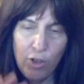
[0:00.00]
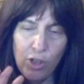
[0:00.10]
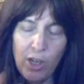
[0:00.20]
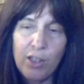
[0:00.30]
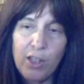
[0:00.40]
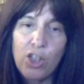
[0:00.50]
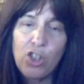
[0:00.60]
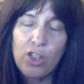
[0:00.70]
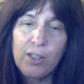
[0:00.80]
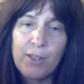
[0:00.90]
Reach out and
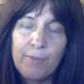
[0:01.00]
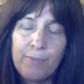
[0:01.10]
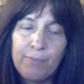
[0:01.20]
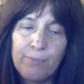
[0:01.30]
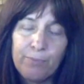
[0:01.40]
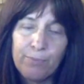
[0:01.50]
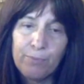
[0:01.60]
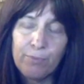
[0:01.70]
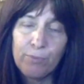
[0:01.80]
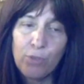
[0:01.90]
touch it.
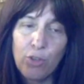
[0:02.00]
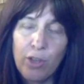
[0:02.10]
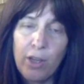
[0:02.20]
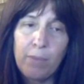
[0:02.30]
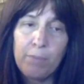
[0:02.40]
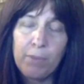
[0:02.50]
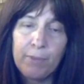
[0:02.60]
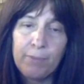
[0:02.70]
Turn it up.